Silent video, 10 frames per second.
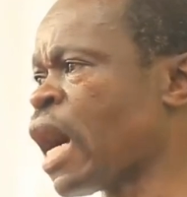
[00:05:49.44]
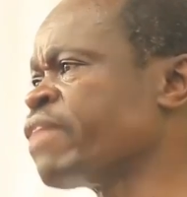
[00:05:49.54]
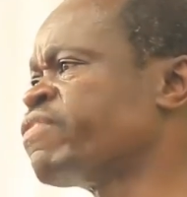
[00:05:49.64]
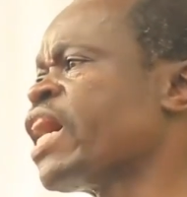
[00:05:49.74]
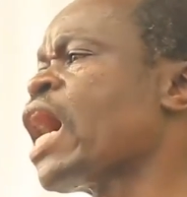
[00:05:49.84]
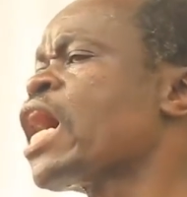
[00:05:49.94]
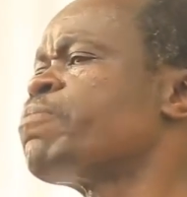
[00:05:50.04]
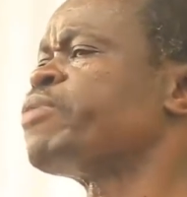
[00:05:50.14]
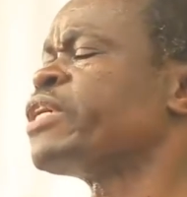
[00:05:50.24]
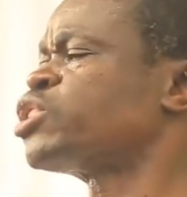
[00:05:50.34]
And the
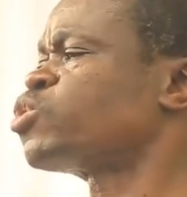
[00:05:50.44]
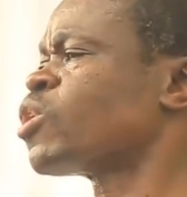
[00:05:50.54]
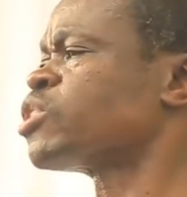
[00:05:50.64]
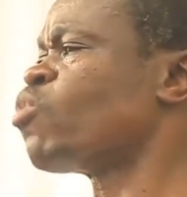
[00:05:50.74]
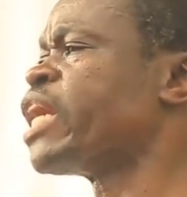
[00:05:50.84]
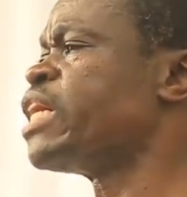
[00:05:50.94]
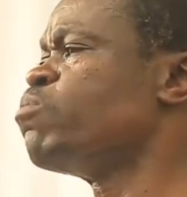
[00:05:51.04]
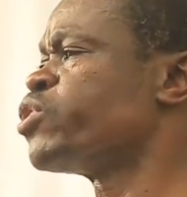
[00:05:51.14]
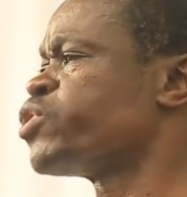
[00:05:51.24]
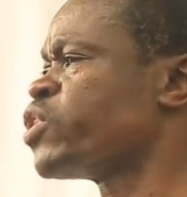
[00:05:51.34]
high priest was
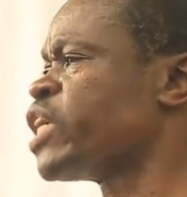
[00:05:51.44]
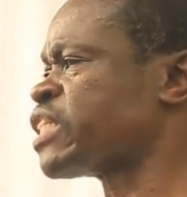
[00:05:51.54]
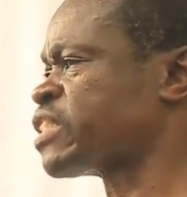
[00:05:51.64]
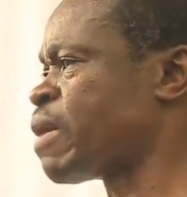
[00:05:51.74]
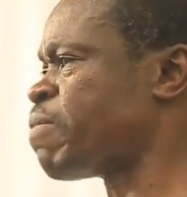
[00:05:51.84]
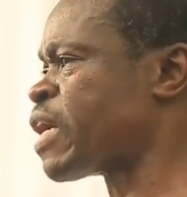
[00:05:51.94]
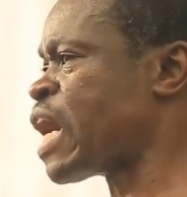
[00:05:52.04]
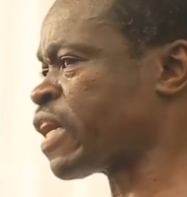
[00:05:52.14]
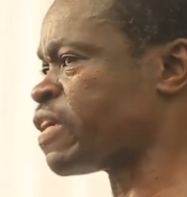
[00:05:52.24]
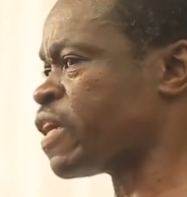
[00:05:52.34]
Mwalimu Julius
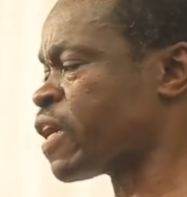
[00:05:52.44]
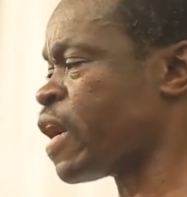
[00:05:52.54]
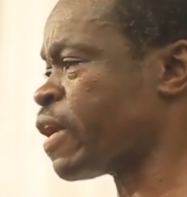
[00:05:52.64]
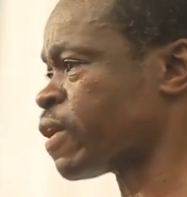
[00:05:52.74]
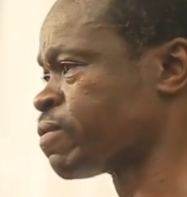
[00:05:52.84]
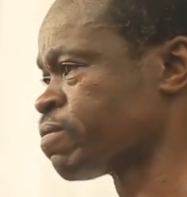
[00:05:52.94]
Kambarage Nyerere.